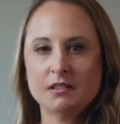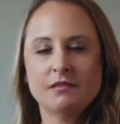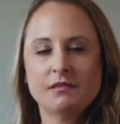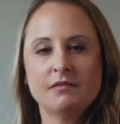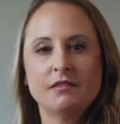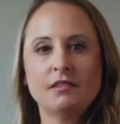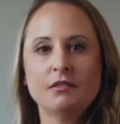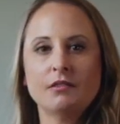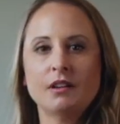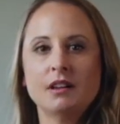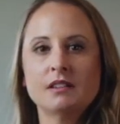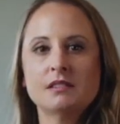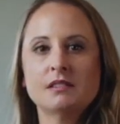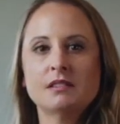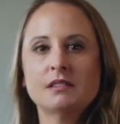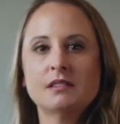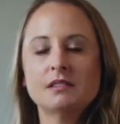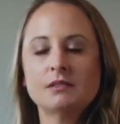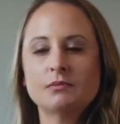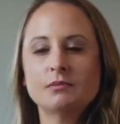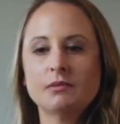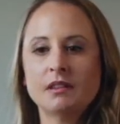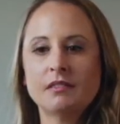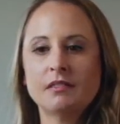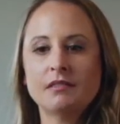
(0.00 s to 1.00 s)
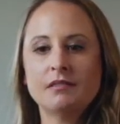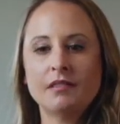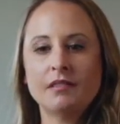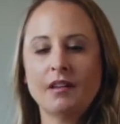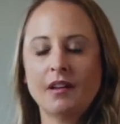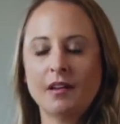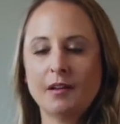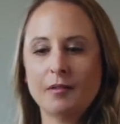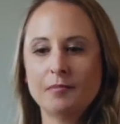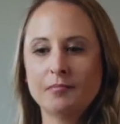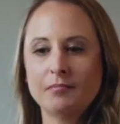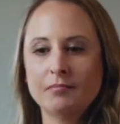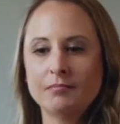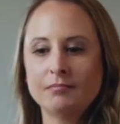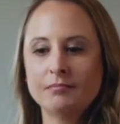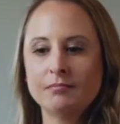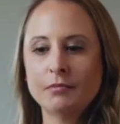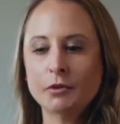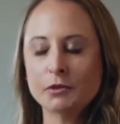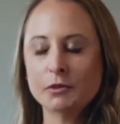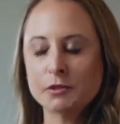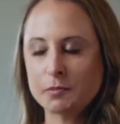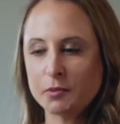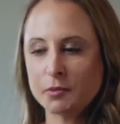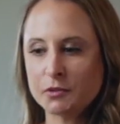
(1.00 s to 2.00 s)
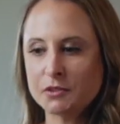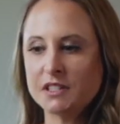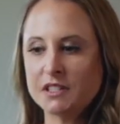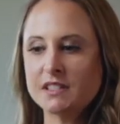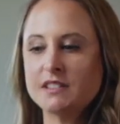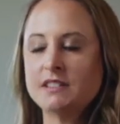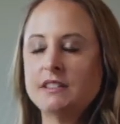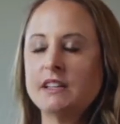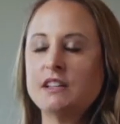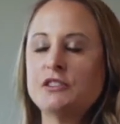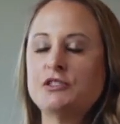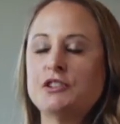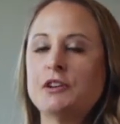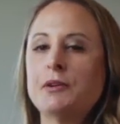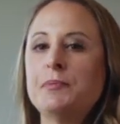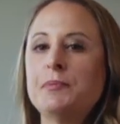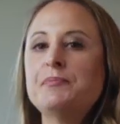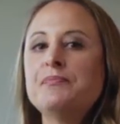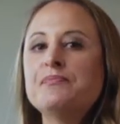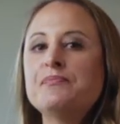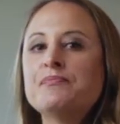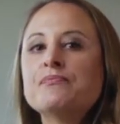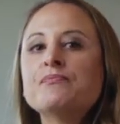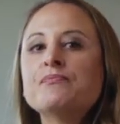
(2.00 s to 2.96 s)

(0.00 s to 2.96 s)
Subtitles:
of the risks with multiple gestation.